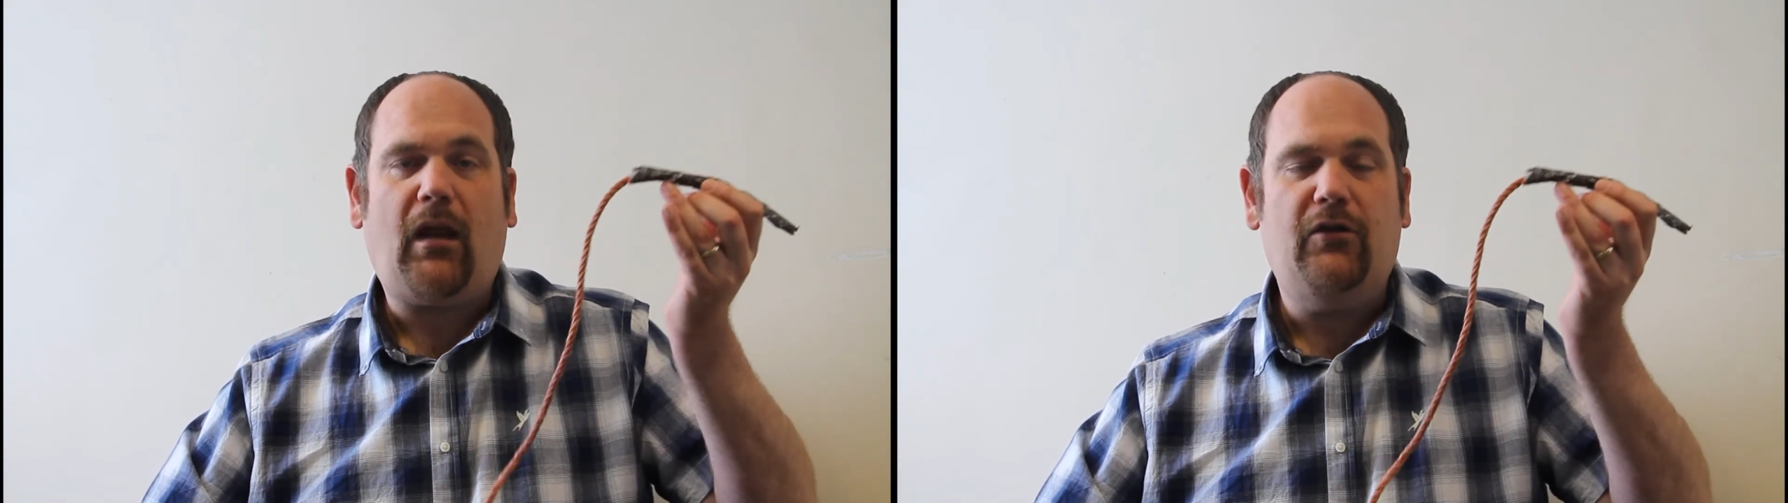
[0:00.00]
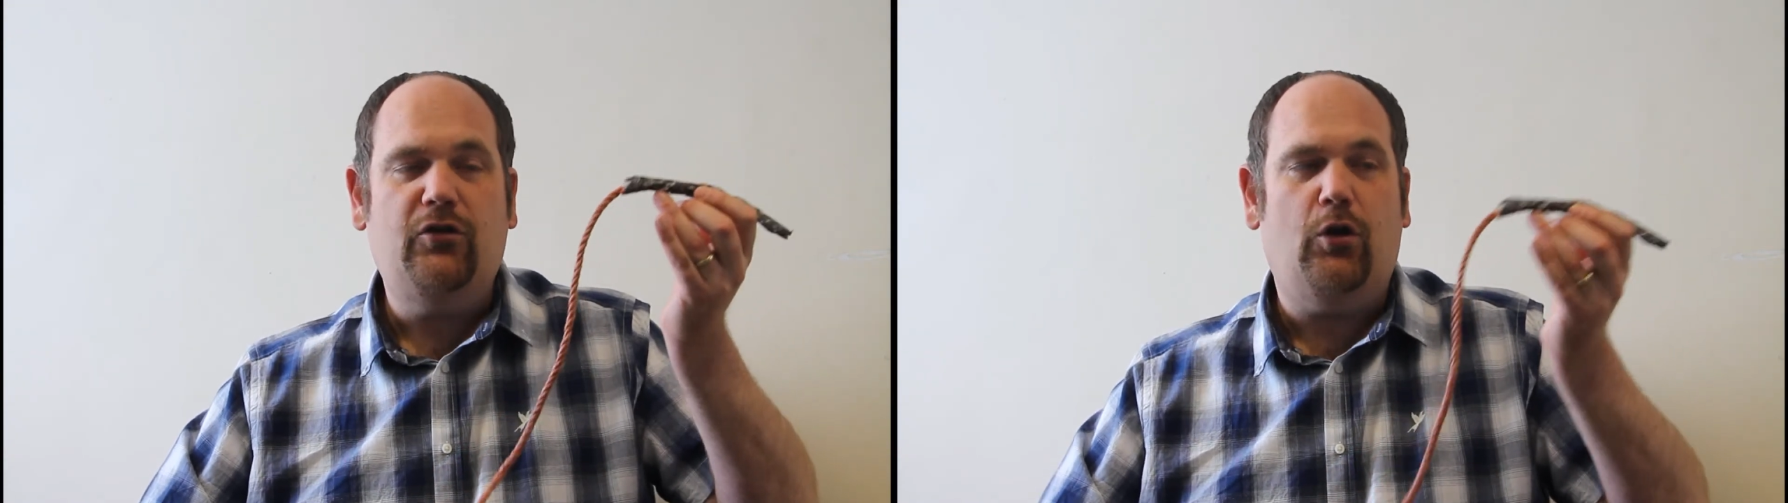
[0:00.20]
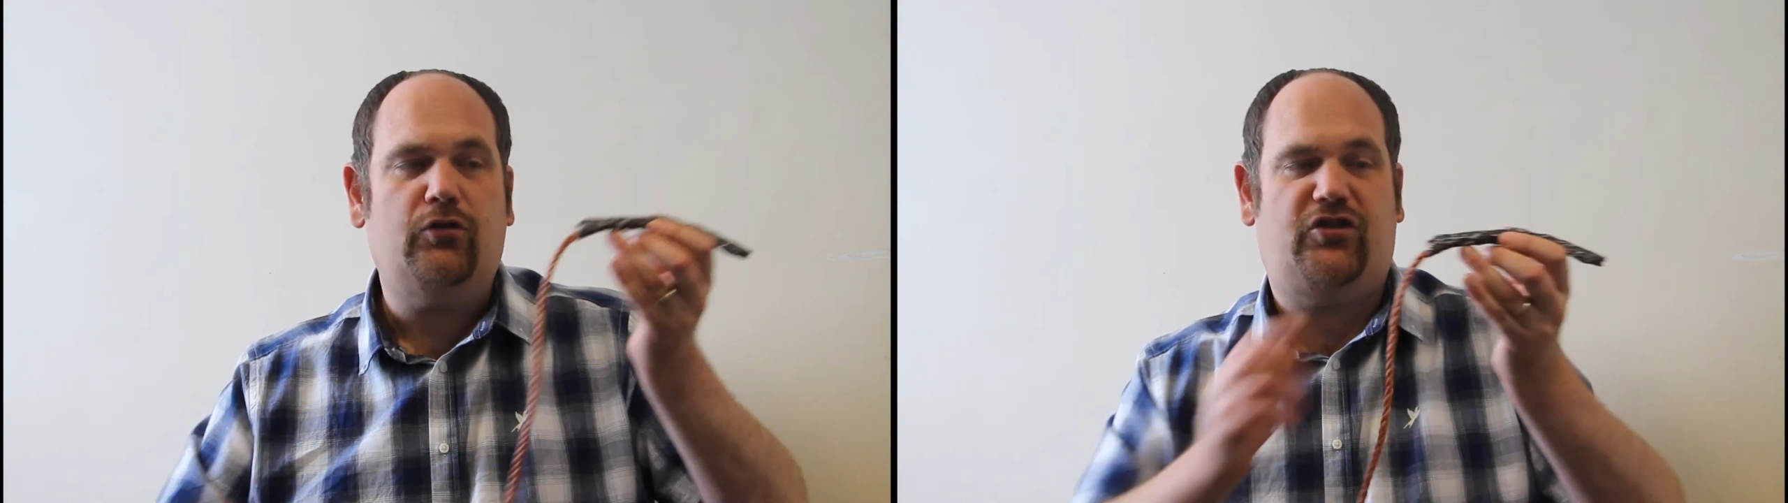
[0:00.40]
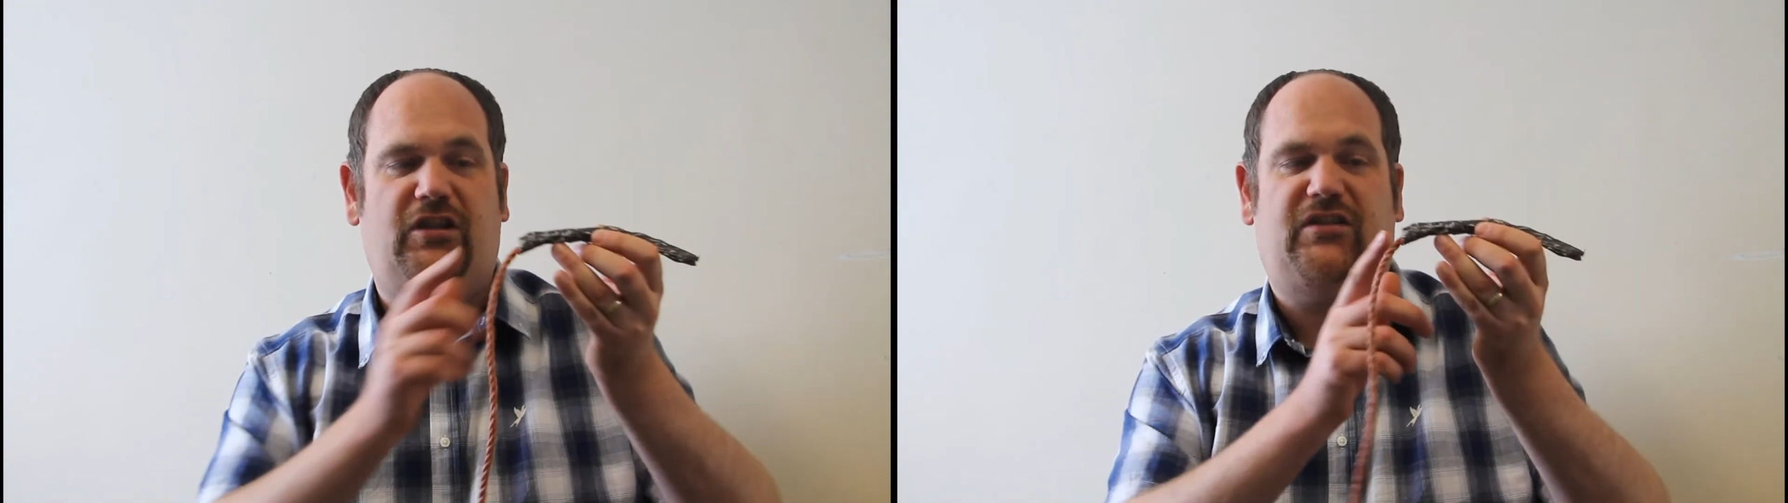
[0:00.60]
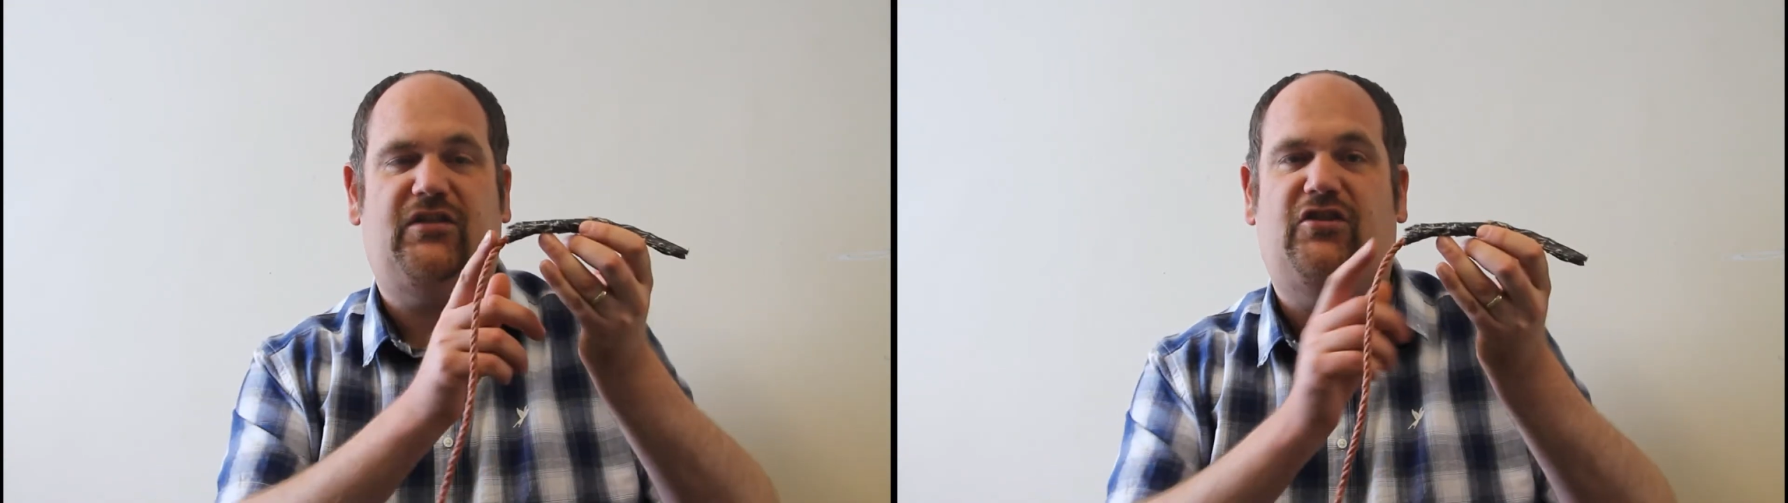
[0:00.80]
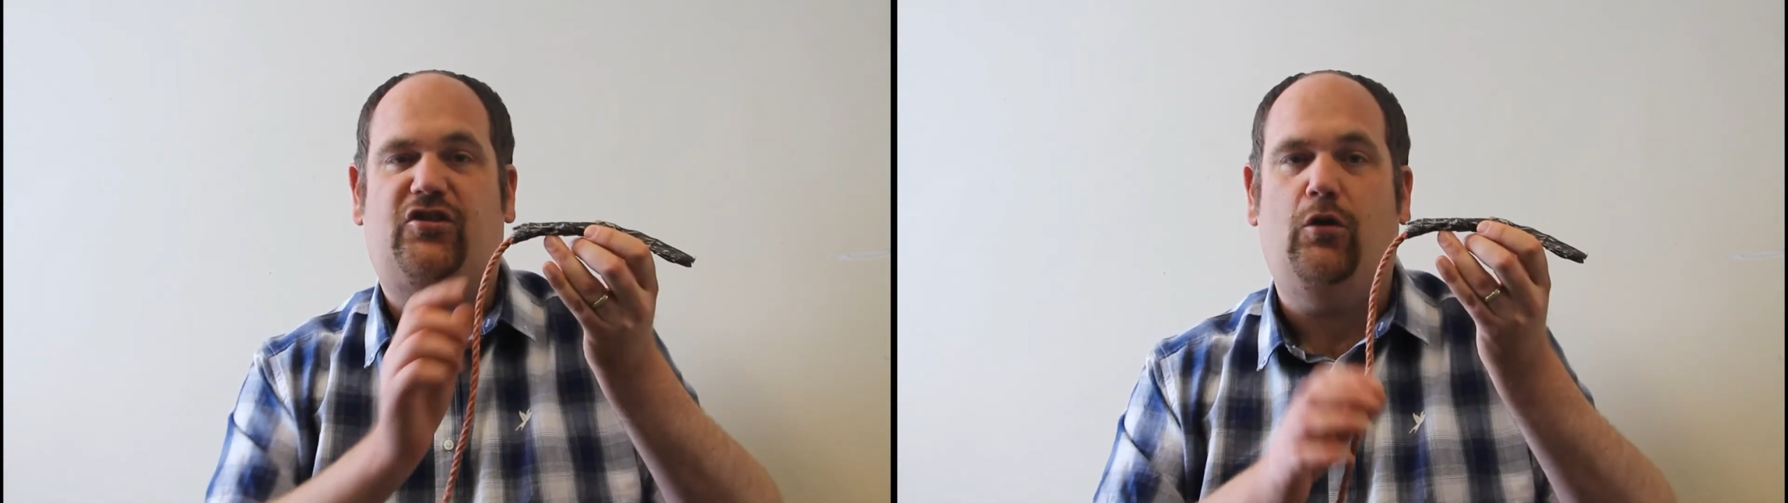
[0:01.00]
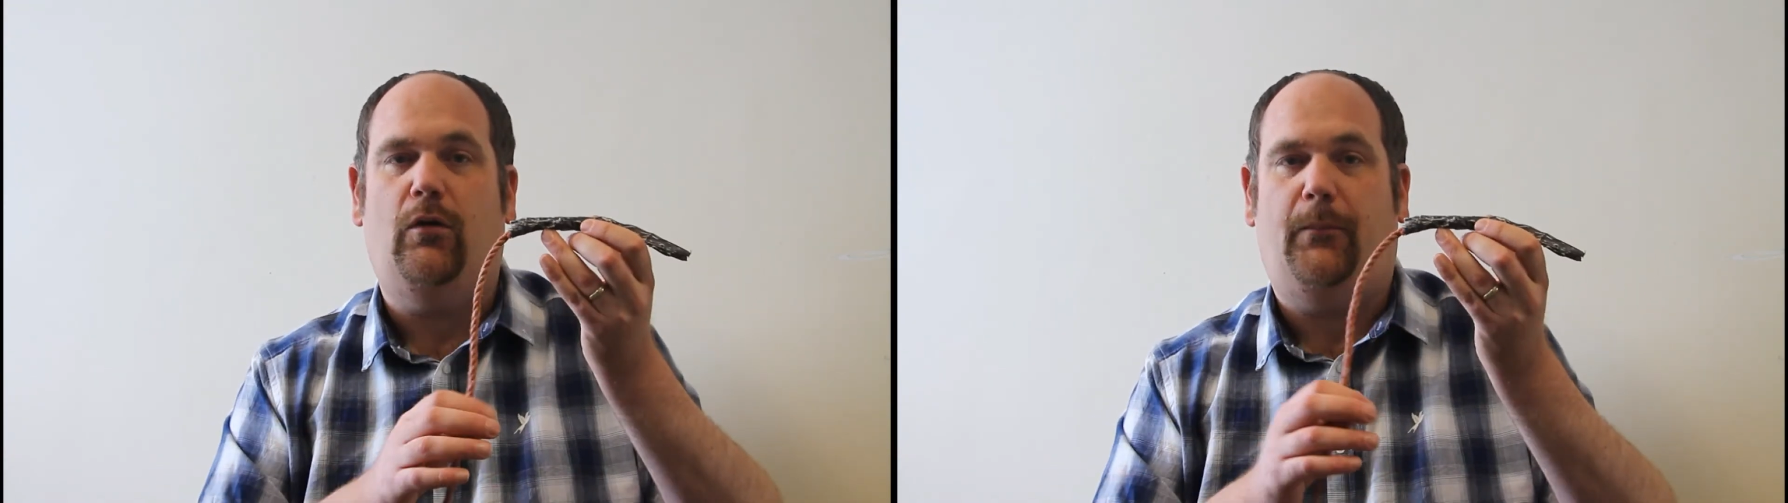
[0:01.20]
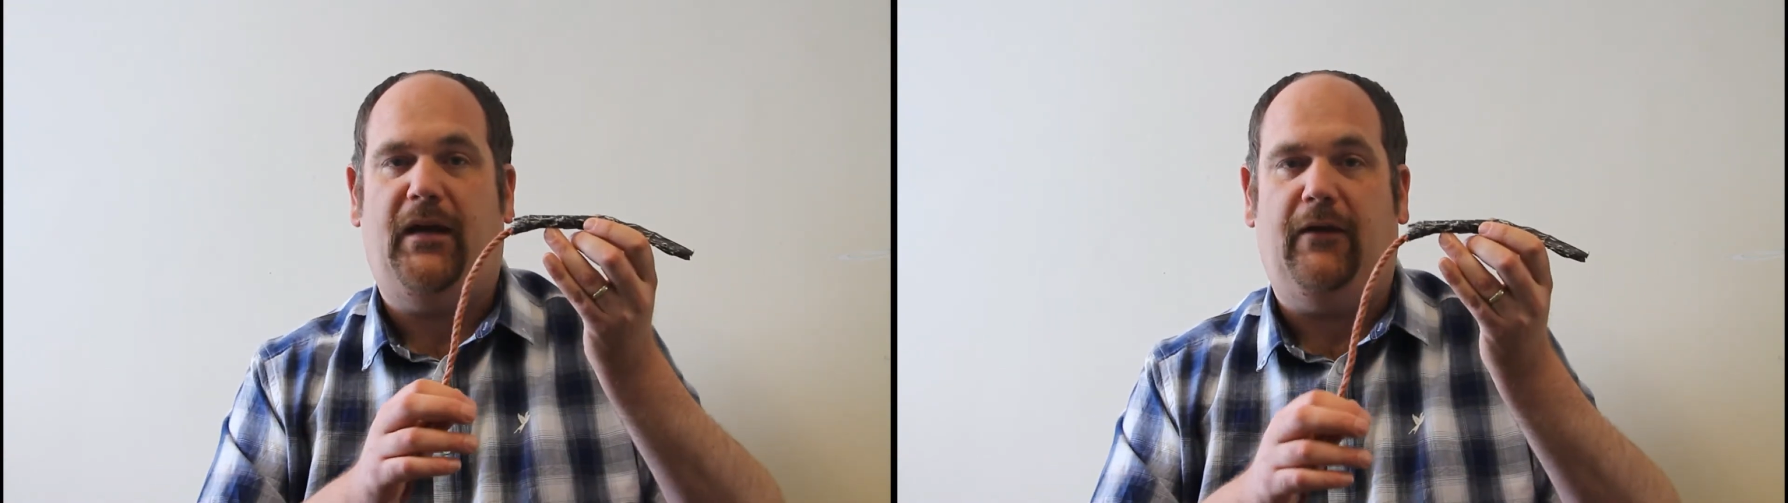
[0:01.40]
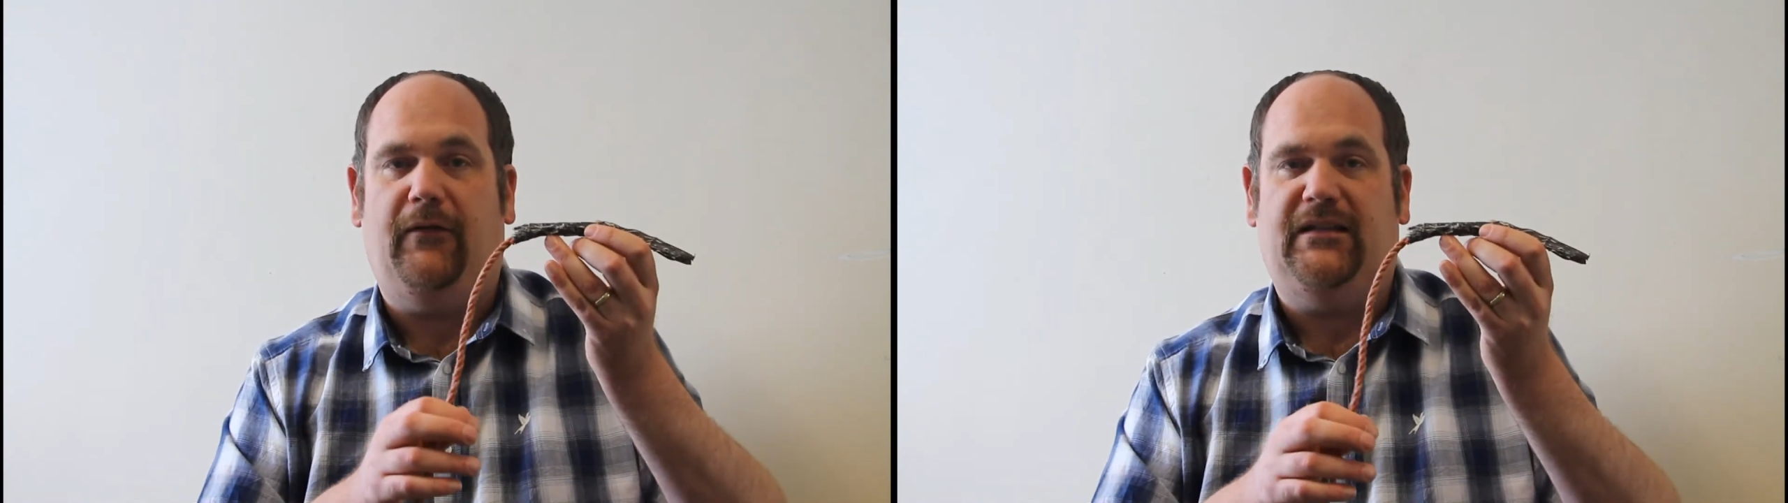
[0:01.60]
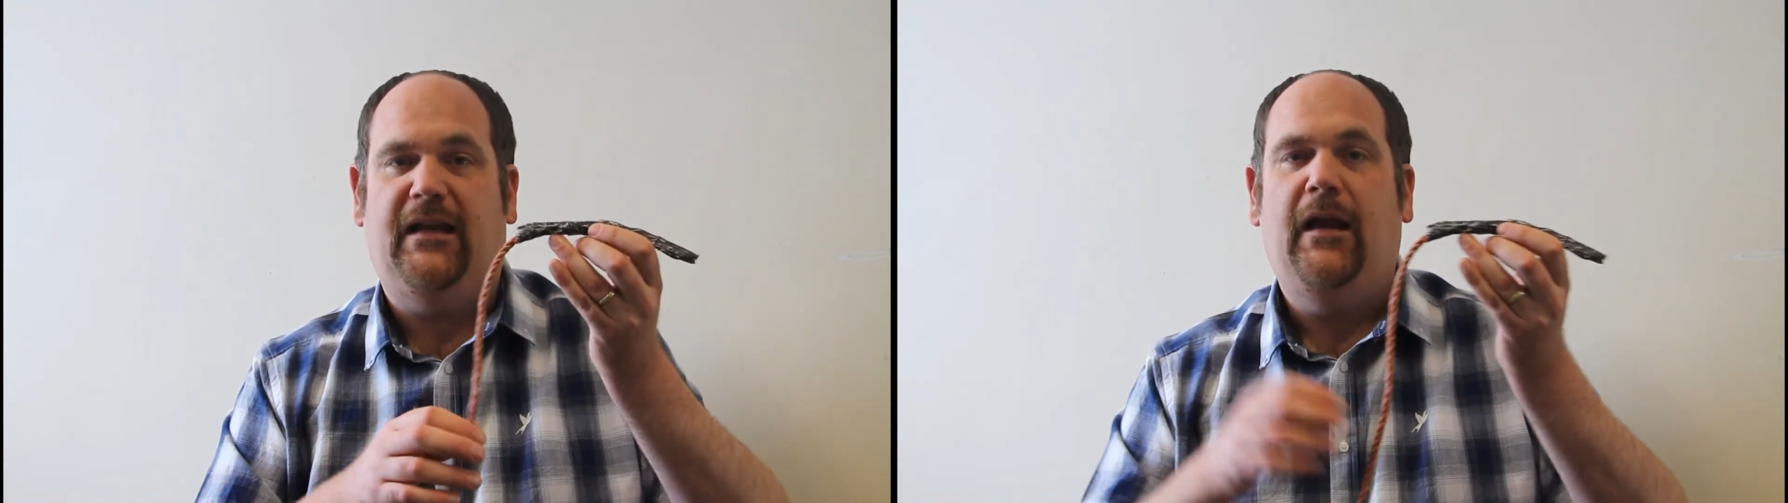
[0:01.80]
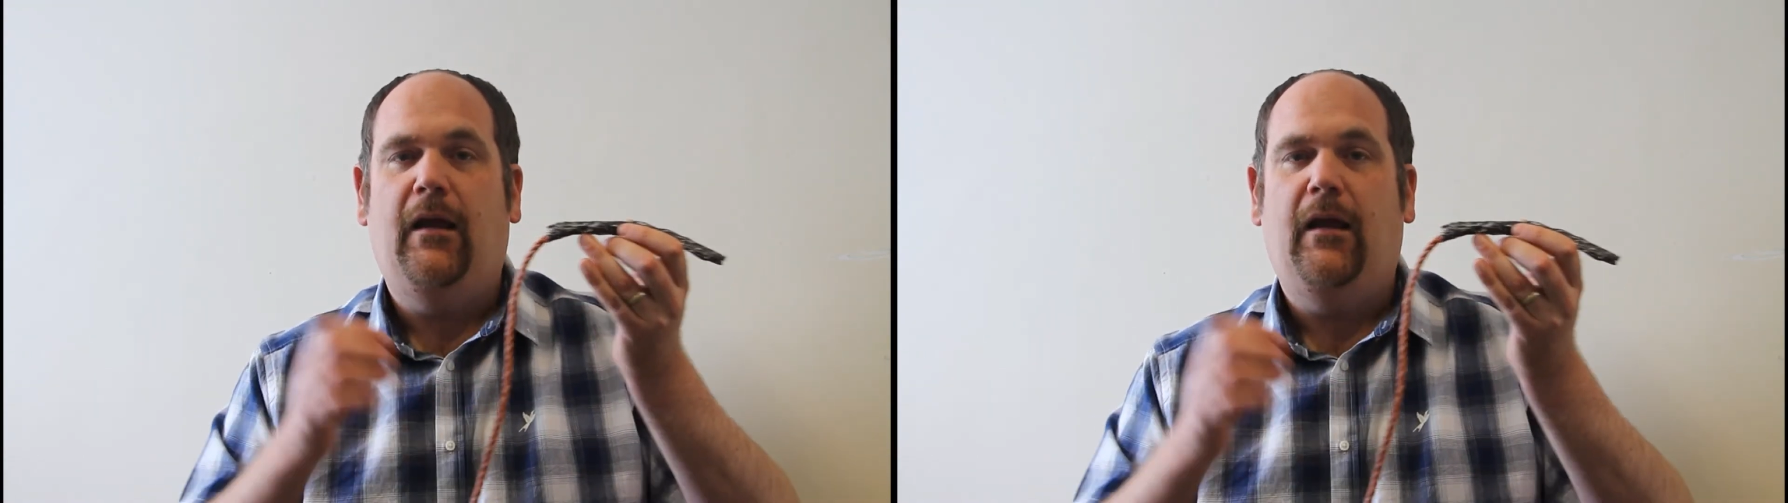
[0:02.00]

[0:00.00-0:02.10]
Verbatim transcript: not just the short period.